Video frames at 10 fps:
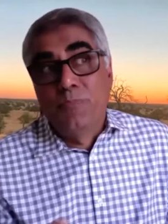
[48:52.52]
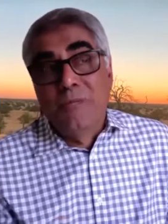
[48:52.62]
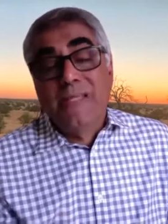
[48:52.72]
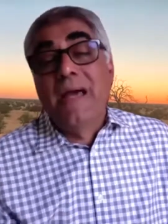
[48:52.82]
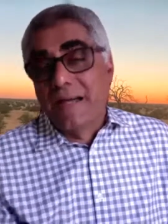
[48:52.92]

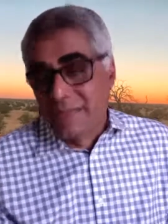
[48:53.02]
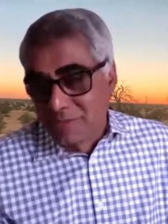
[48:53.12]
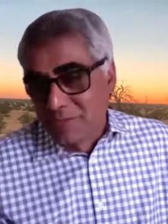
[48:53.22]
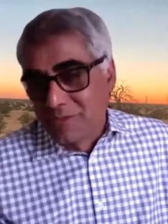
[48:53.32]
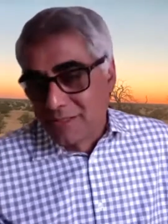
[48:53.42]

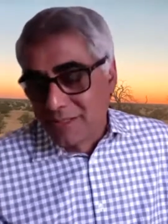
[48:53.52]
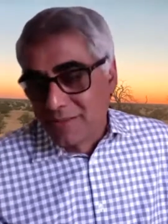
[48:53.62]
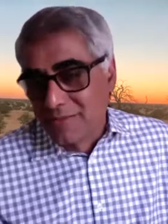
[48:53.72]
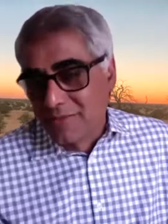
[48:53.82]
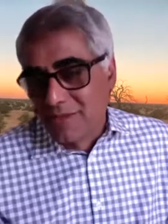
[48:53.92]
items that
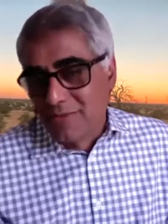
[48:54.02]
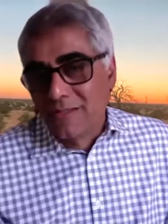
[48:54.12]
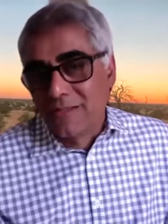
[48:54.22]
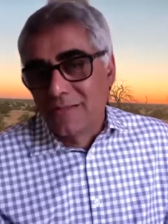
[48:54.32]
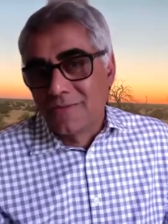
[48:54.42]
can
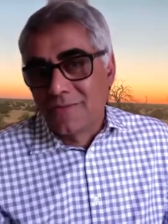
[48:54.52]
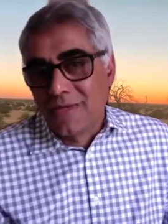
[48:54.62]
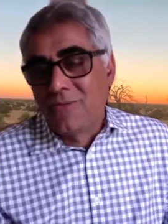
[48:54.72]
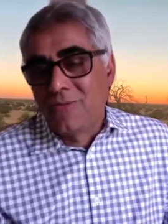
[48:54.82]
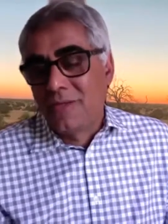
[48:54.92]

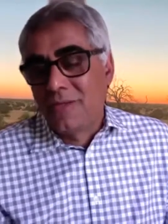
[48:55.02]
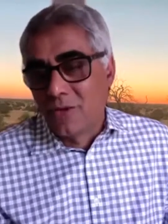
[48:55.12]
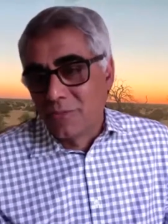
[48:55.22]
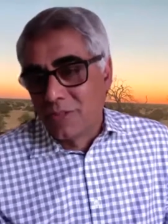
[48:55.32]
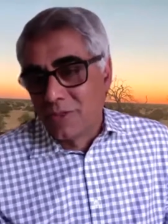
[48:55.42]
get the
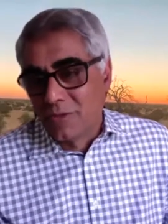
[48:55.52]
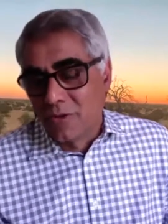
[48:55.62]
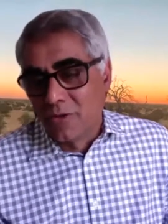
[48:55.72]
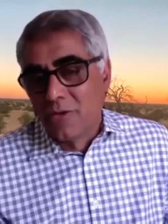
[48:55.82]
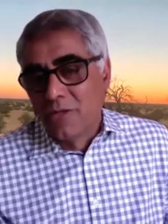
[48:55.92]
economy to
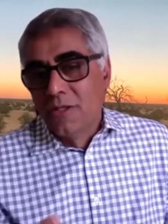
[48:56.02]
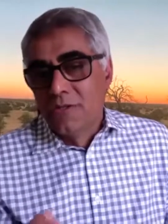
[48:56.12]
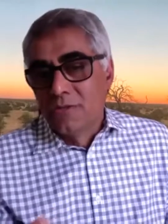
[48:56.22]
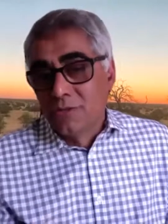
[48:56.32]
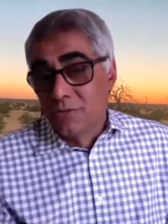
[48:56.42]
grow.
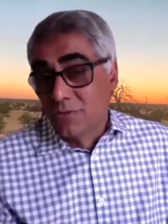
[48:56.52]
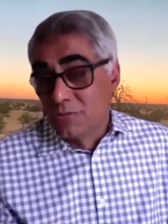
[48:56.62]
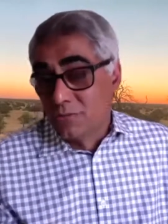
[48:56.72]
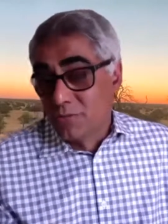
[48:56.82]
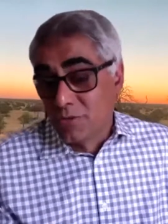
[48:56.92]
So
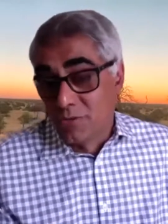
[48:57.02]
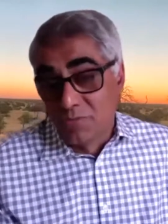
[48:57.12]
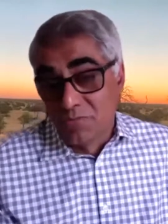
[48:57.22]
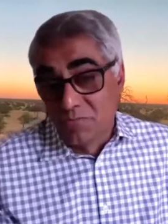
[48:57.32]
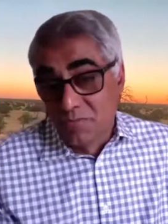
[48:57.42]

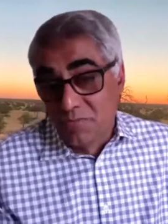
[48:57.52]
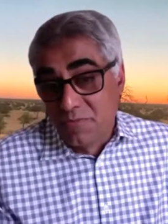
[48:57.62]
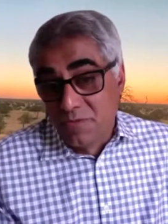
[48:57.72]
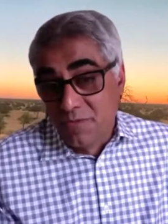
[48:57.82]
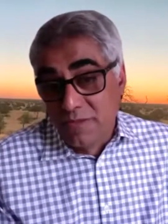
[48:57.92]

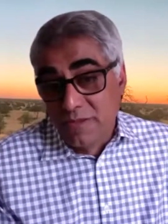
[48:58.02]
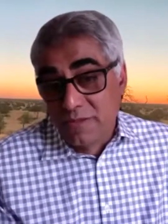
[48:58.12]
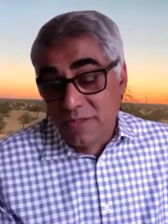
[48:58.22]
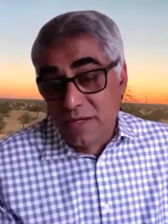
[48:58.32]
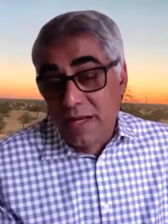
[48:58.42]

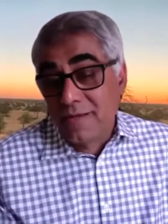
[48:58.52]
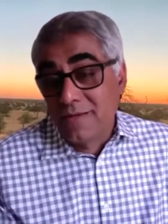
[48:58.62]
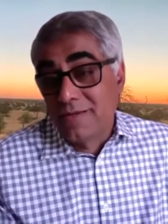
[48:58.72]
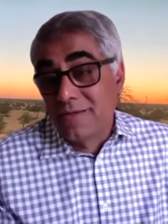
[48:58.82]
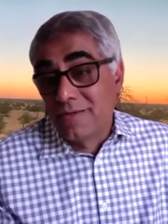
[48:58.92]
things
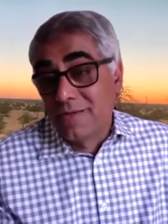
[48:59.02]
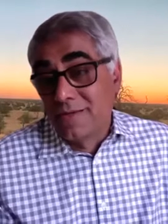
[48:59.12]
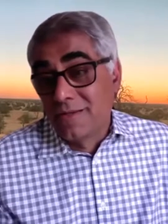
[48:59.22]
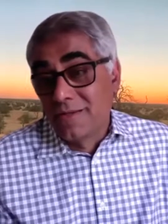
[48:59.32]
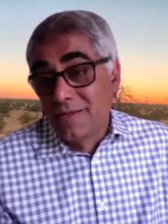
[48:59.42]
like
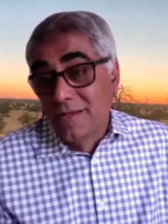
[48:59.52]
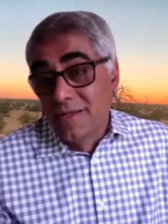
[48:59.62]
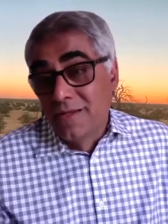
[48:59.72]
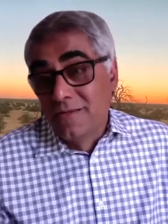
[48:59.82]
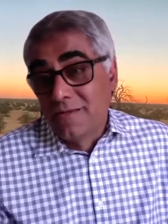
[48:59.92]
the
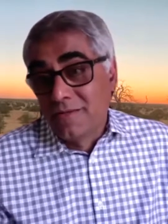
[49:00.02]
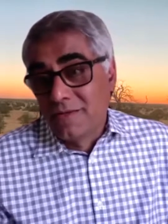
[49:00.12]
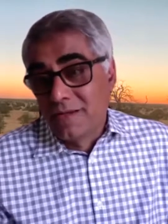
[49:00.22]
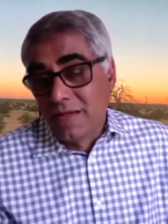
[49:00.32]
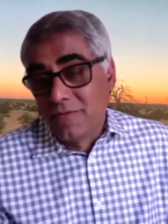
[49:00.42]

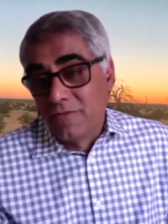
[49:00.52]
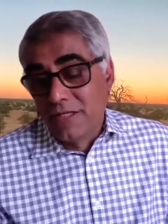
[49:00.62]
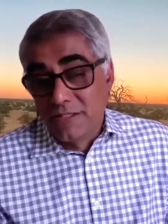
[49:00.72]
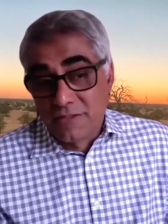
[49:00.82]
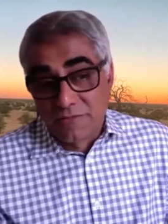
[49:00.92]
kind of
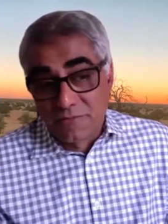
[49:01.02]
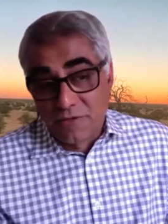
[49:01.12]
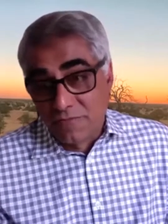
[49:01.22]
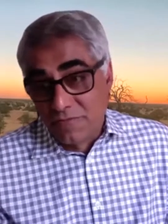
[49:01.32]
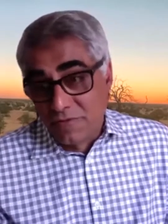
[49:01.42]
release of
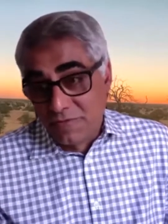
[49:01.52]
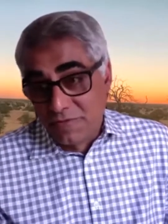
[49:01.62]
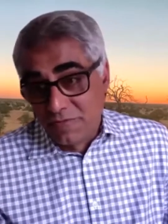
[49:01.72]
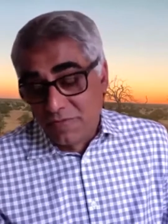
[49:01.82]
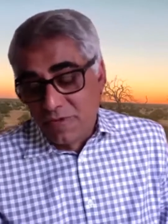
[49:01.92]

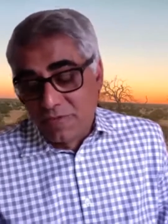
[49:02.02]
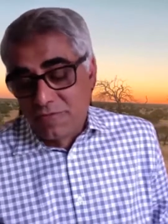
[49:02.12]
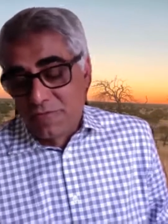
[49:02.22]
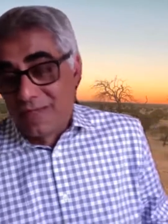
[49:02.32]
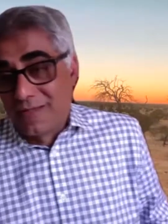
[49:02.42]

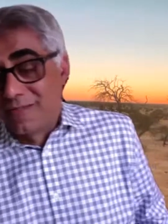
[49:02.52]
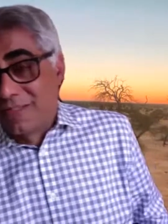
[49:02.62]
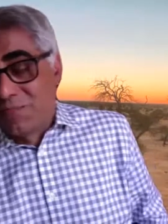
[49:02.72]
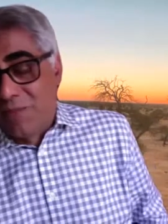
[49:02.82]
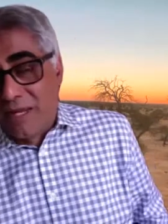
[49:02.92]
kind of
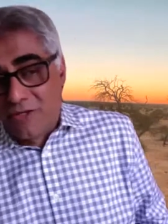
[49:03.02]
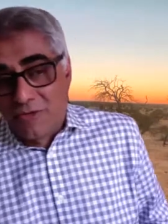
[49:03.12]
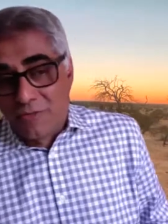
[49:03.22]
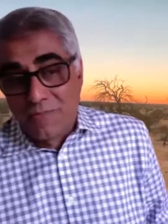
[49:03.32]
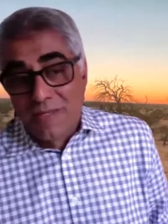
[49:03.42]
spectrum.